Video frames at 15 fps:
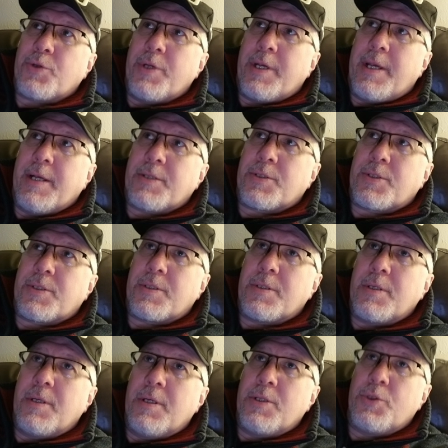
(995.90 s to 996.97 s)
gets
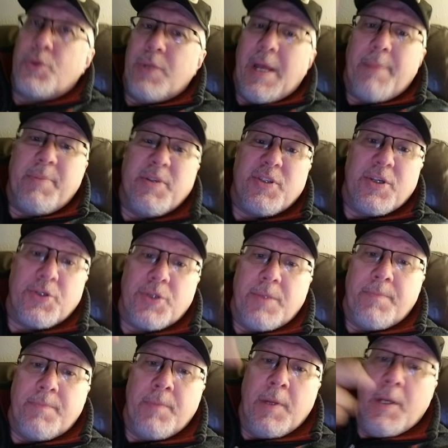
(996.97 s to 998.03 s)
to that
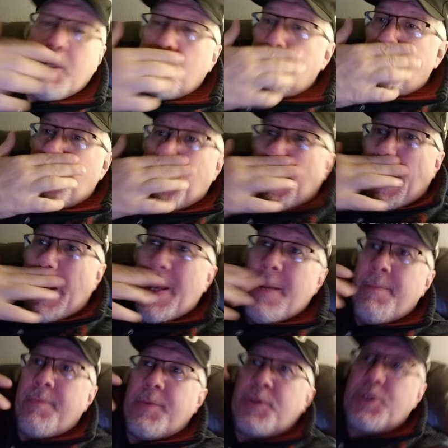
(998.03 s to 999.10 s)
position.
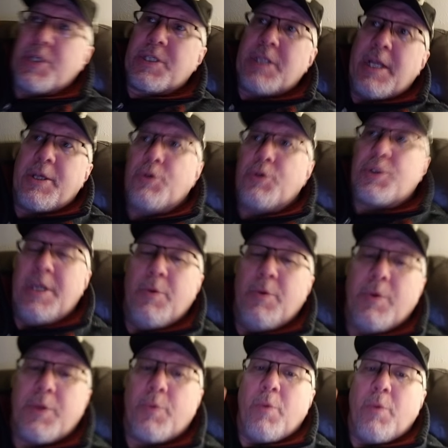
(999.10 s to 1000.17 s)
Just like you see
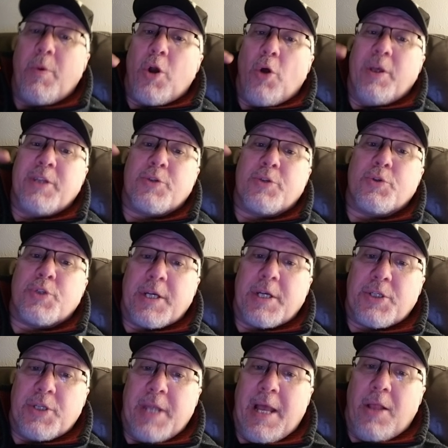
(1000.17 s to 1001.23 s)
with what we call
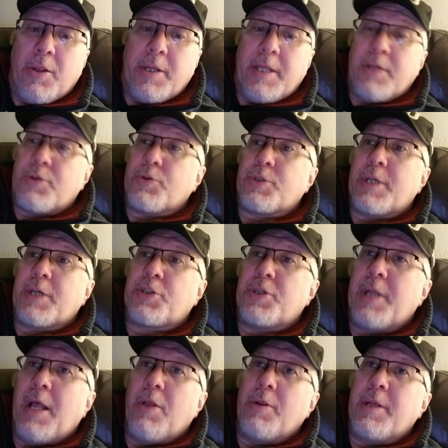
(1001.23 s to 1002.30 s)
intersectionality.
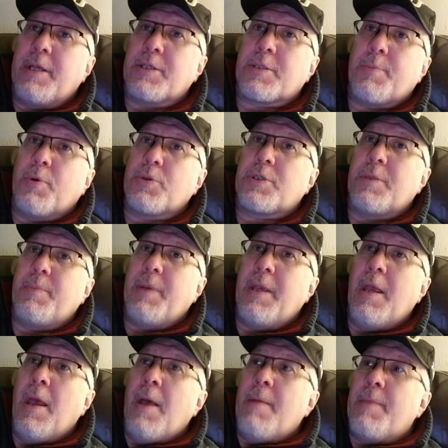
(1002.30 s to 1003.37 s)
Intersectionality is supposed to
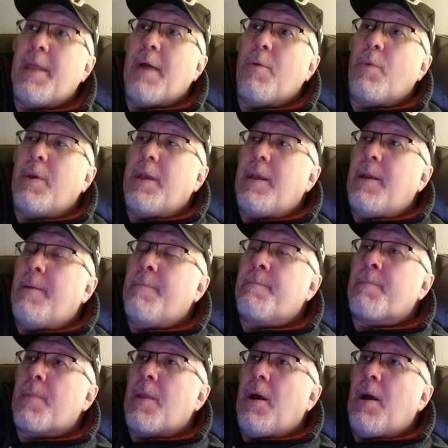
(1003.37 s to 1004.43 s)
be that
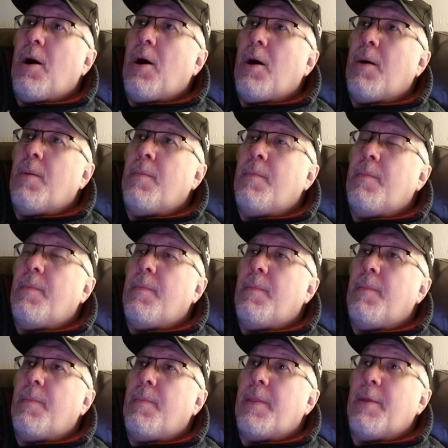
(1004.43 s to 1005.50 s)

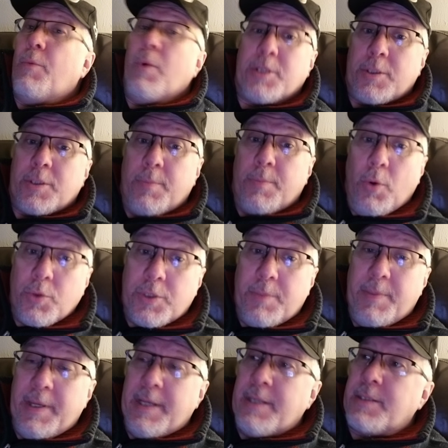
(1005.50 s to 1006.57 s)
what it's supposed to
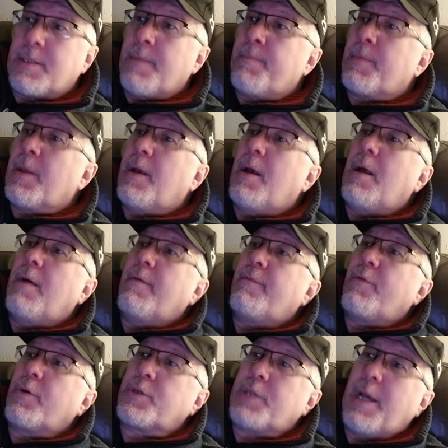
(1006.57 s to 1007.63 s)
be is,
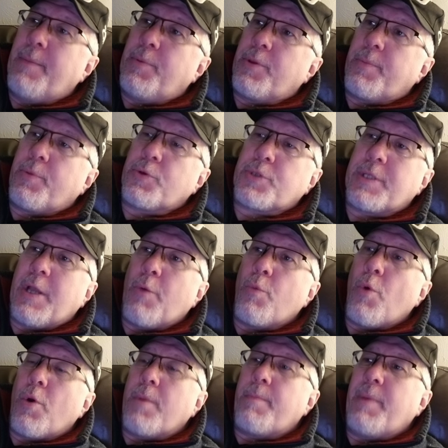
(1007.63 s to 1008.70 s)
for example, the person that
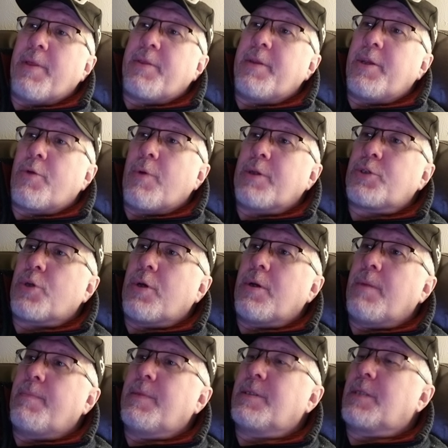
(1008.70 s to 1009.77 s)
wrote it, Bethany
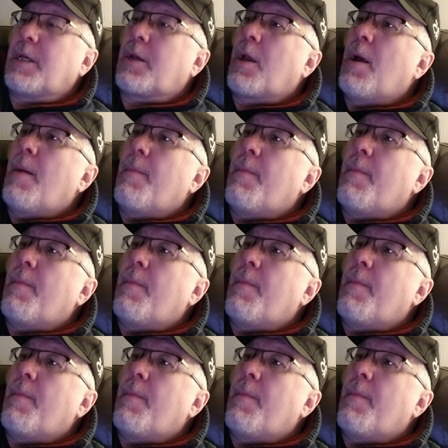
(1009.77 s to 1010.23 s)
Crenshaw, is like,